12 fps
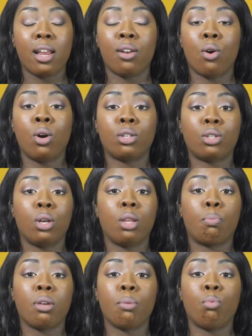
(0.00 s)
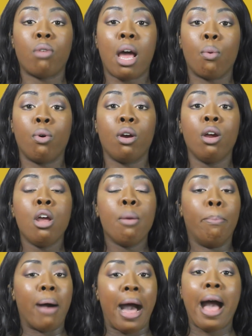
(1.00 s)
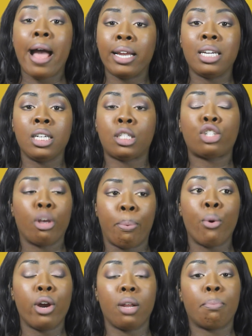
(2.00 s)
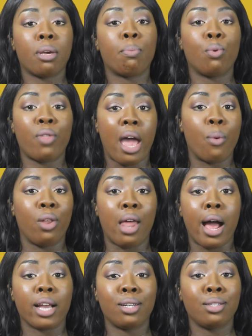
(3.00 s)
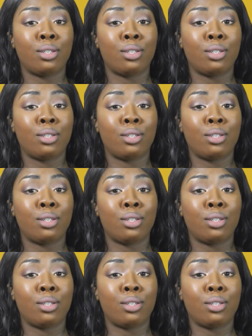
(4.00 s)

and also the people that were behind this supporting people that were lying.